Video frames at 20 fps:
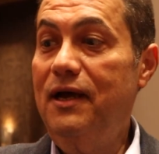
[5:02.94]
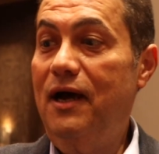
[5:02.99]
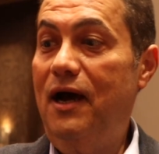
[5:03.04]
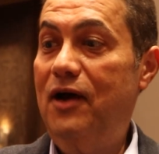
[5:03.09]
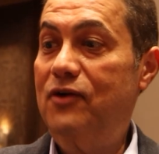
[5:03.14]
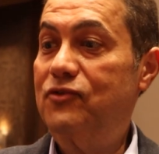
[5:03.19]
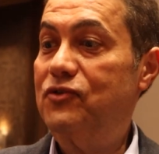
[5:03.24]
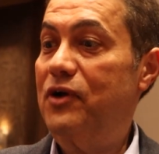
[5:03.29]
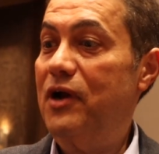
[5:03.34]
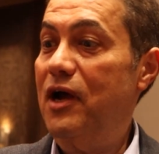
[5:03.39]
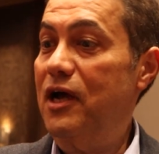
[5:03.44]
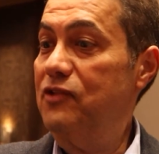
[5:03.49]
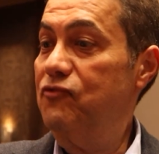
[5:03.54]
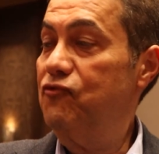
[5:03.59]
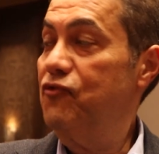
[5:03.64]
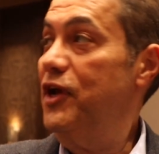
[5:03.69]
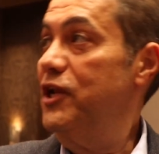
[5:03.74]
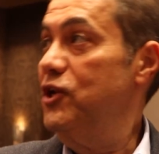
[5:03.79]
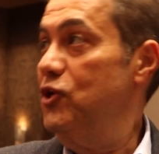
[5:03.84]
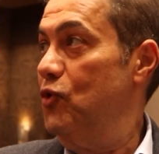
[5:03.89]
Are the right
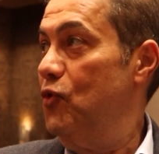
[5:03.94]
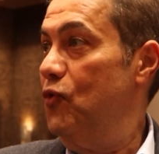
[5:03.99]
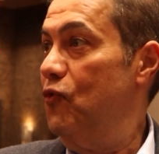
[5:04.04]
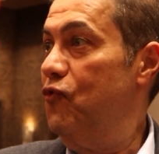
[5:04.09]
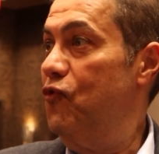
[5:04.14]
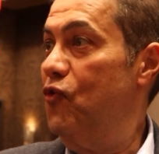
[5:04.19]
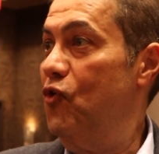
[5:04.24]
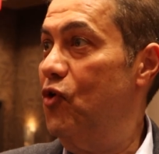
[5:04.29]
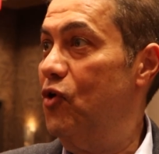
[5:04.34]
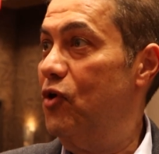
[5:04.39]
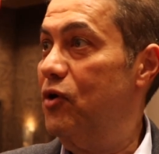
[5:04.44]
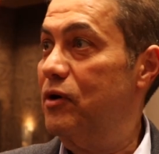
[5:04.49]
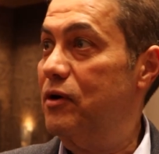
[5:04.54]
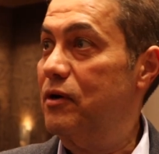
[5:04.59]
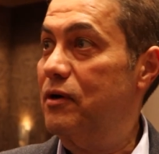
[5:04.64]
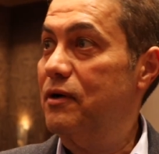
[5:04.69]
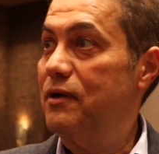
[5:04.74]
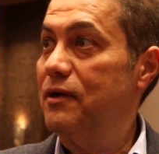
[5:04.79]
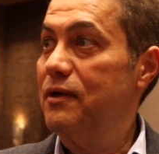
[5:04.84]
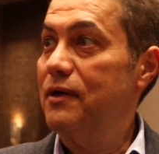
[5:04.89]
venue for
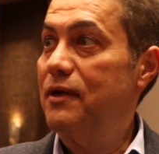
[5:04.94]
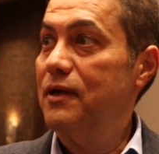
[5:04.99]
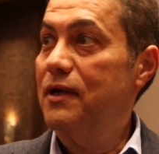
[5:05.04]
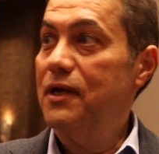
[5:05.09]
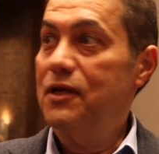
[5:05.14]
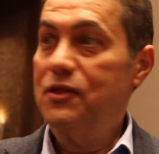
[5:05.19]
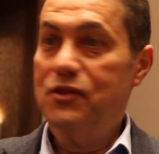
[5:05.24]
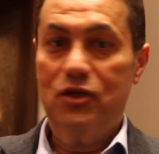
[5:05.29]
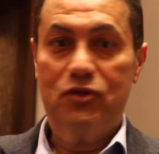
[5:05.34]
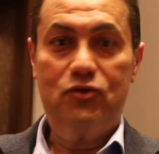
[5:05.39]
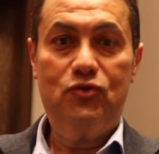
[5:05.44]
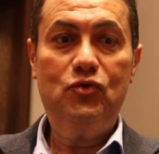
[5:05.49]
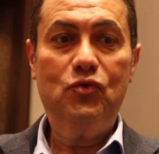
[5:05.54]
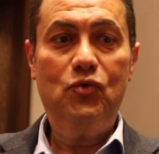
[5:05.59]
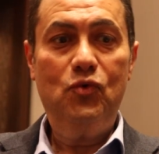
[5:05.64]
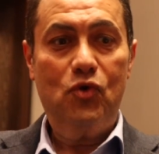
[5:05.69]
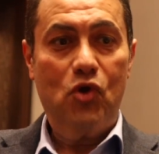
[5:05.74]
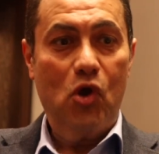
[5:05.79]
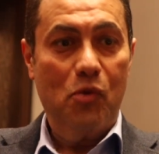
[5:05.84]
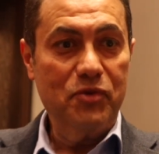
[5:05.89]
the
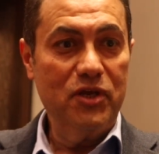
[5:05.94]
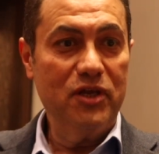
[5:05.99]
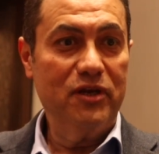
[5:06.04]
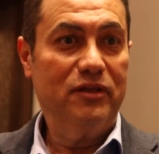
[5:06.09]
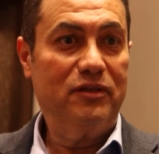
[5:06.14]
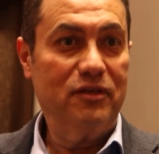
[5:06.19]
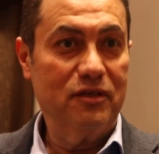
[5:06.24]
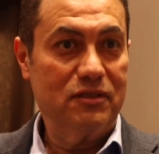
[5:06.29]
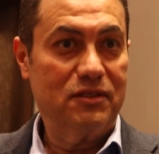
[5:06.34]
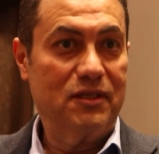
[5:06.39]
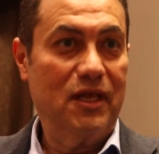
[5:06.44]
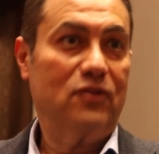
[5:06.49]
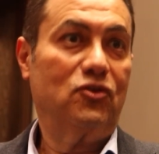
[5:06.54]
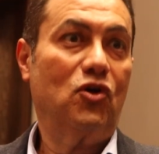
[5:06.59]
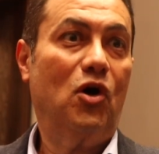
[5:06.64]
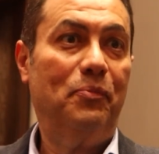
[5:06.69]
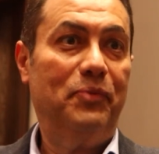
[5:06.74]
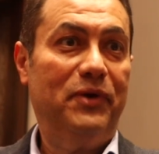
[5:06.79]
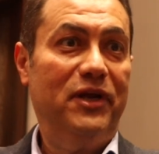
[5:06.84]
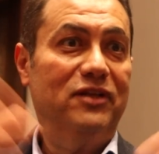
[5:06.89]
two communities that
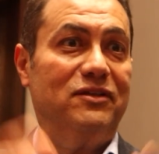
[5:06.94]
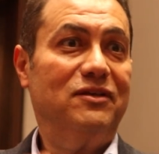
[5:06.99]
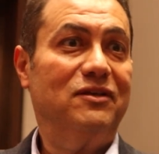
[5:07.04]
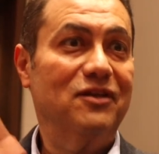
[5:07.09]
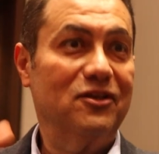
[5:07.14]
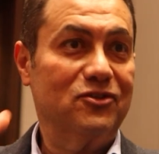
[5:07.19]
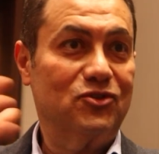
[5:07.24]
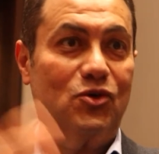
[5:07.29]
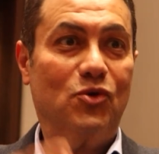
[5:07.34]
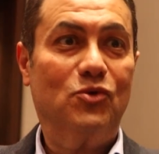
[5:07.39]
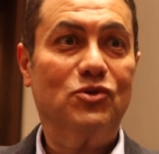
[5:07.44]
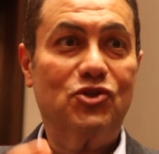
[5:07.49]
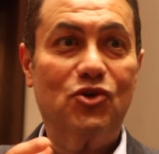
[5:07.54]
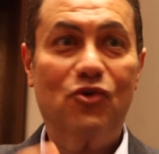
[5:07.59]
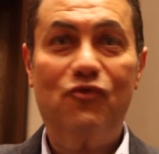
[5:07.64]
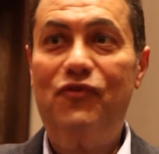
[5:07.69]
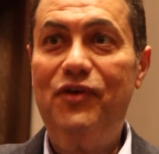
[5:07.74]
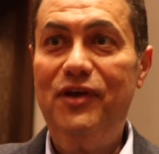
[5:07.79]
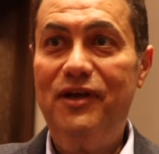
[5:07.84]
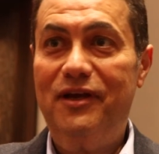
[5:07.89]
operate in the drone
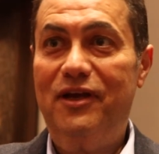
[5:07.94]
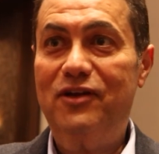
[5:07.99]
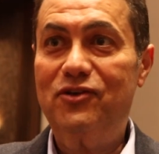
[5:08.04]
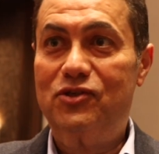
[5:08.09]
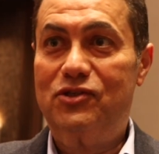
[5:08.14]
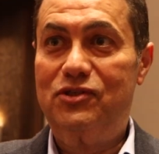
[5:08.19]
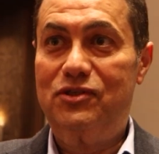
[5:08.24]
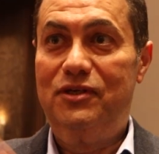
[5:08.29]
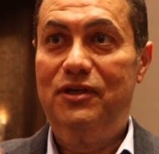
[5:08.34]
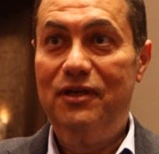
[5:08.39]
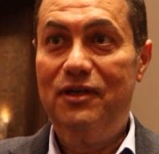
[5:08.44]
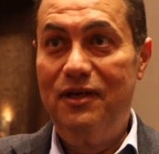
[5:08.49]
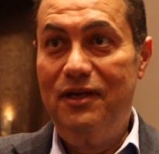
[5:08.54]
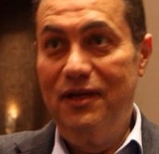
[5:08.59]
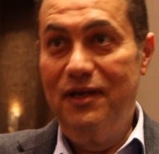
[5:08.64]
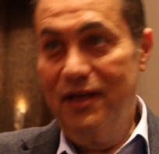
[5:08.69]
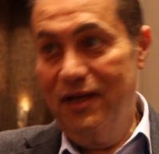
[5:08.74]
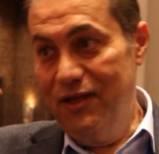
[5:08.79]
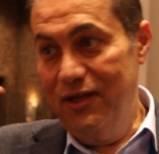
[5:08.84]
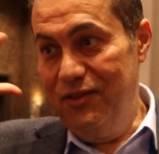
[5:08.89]
surveying industry,
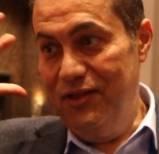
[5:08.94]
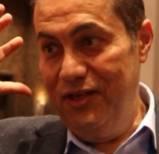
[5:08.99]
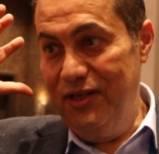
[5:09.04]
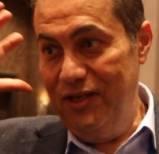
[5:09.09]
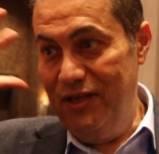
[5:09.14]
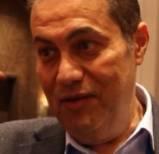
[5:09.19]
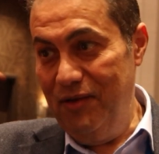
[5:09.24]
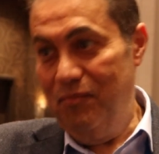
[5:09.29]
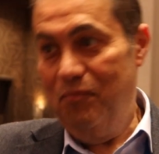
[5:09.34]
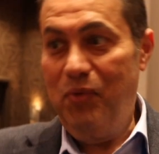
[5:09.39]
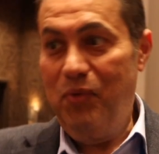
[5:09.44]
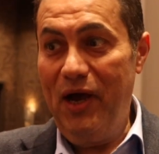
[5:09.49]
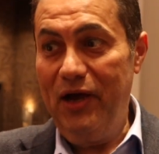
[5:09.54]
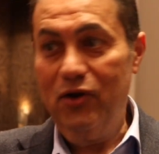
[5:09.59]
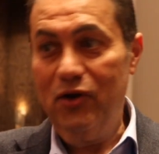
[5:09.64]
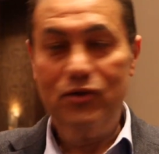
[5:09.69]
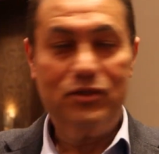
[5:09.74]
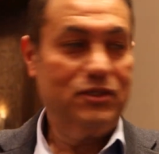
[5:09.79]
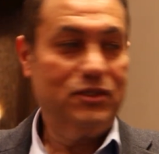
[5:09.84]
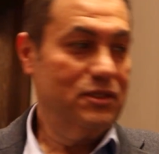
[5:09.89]
the
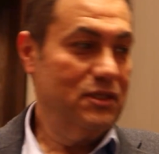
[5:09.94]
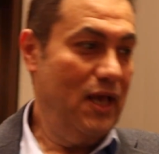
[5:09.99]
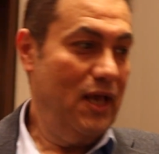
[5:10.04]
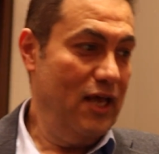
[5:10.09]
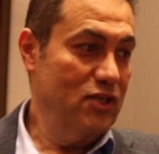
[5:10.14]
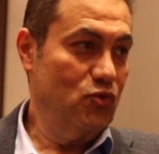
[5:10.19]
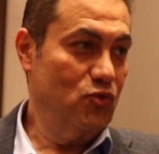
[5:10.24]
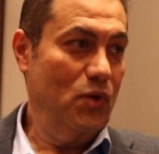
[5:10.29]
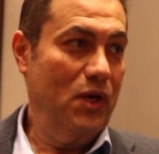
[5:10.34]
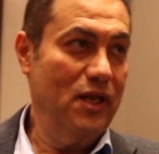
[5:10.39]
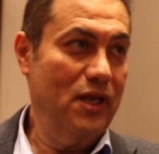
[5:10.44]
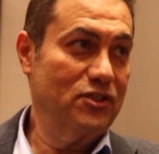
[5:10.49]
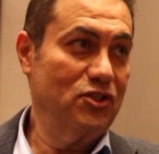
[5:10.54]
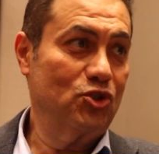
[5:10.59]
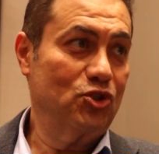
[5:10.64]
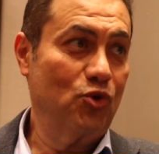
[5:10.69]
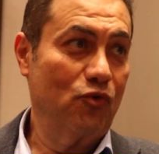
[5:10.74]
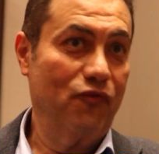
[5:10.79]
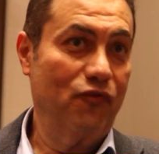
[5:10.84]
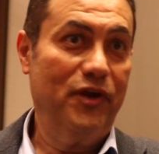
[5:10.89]
pilots as well as the
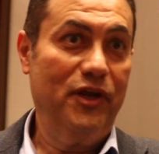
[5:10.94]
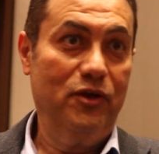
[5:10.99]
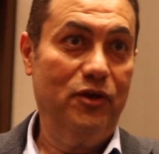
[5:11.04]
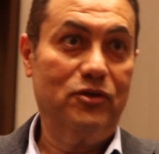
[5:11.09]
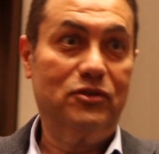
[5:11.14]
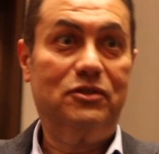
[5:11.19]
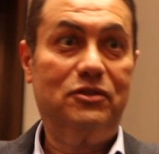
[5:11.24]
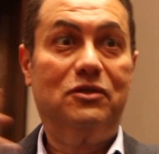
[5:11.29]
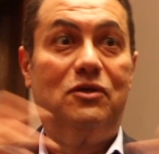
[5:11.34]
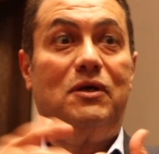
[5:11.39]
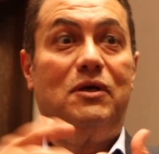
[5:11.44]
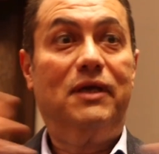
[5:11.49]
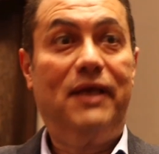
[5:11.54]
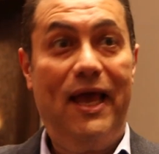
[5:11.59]
surveyors?